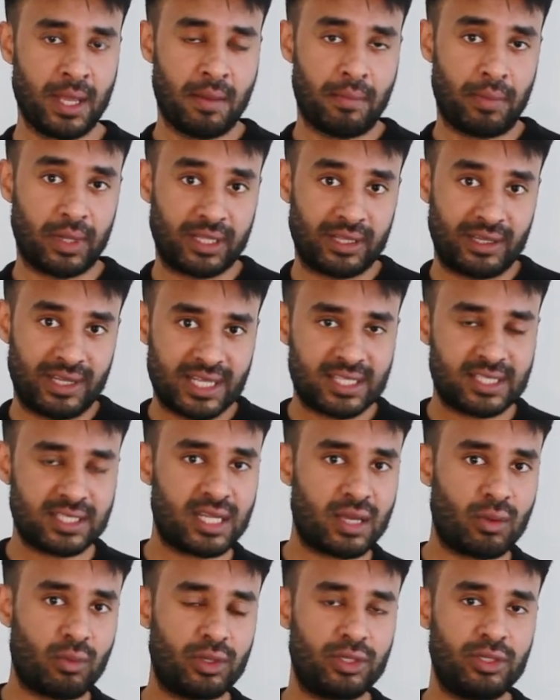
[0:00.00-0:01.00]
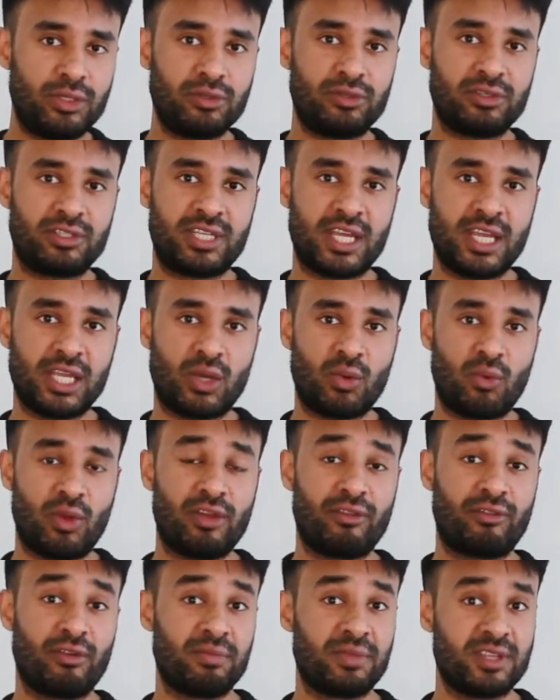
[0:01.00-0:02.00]
But the lesson I want you to take away
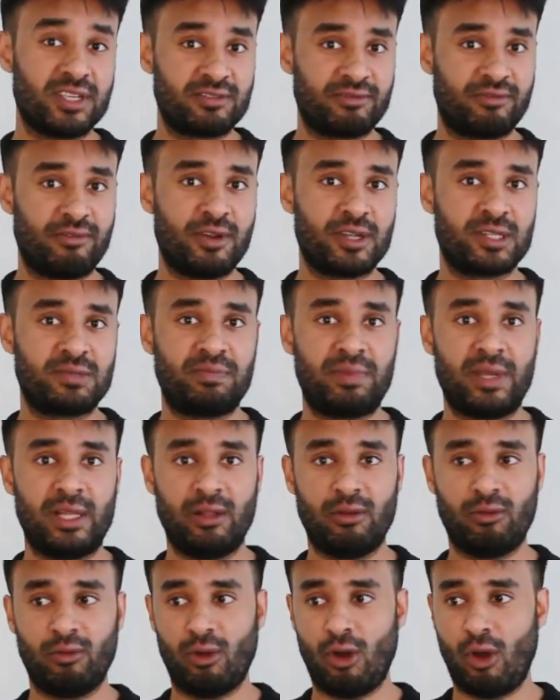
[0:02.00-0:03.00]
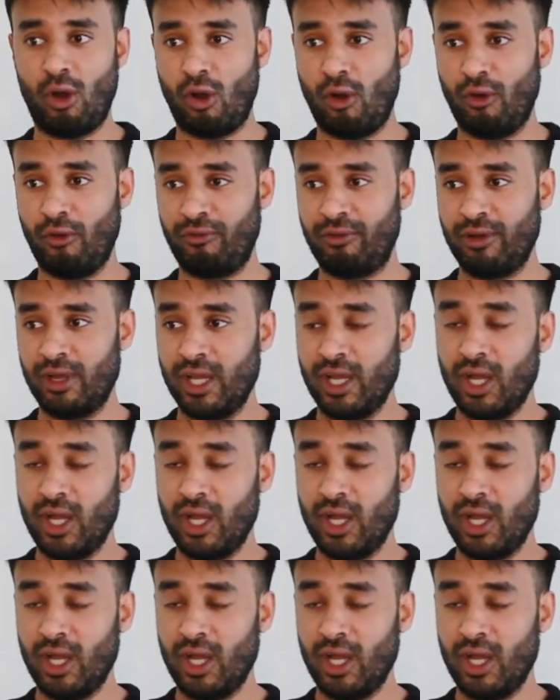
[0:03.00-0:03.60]
from this first pillar of